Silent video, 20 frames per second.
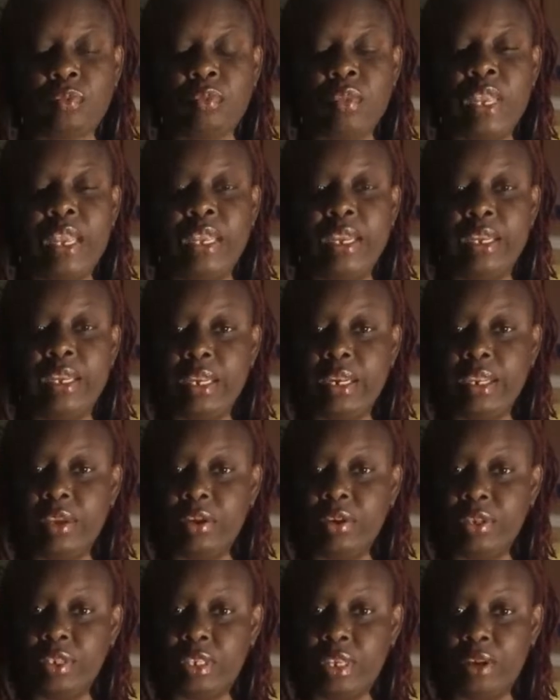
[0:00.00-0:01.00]
and getting
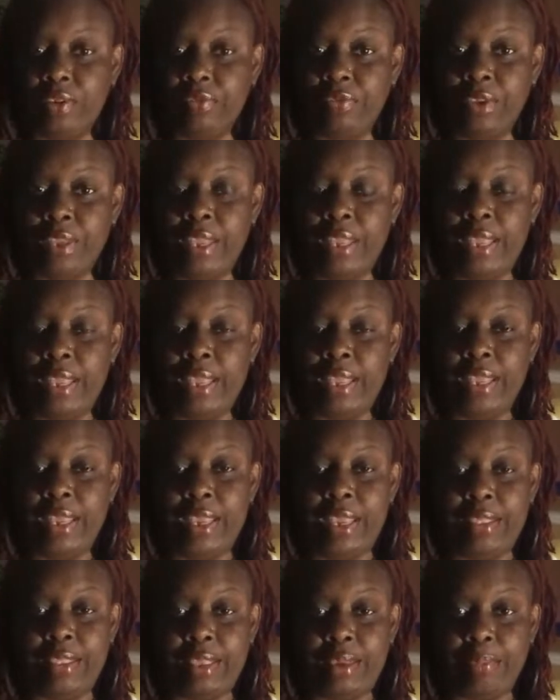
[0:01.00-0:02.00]
yourself
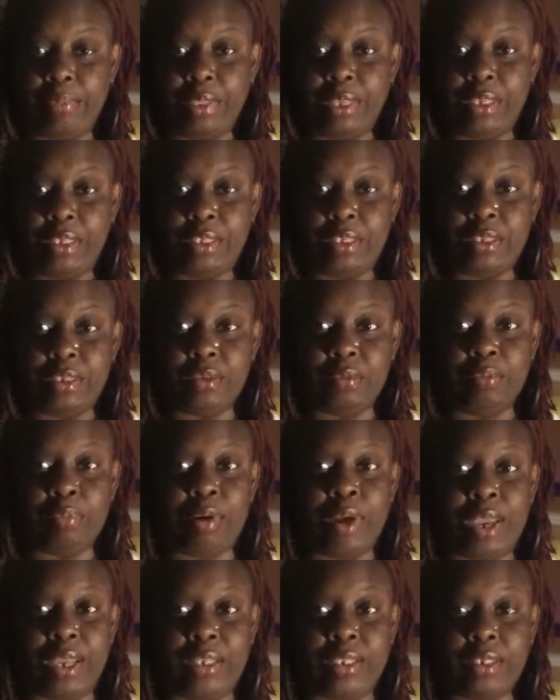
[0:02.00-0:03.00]
in that place.
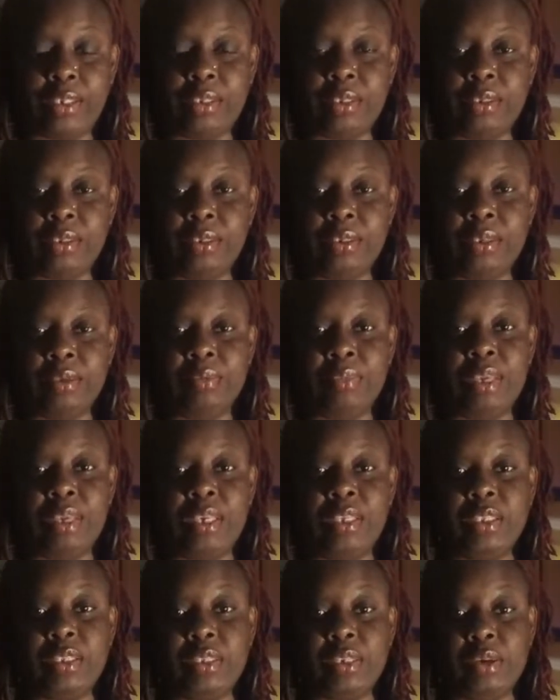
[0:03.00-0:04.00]
Practice
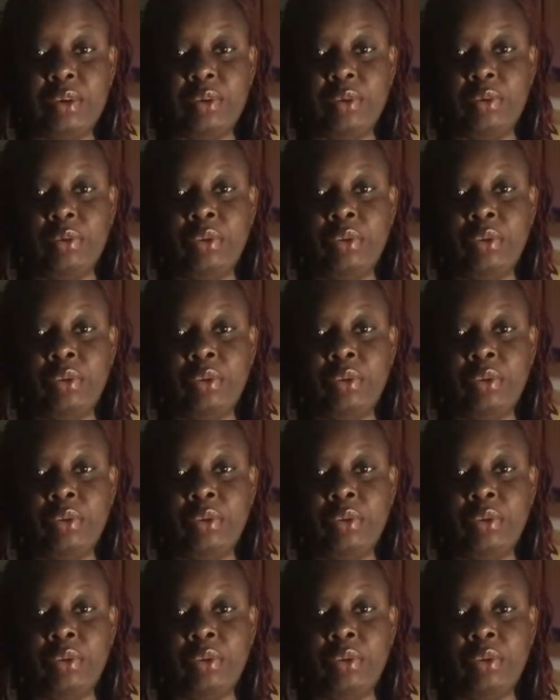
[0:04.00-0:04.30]
being still.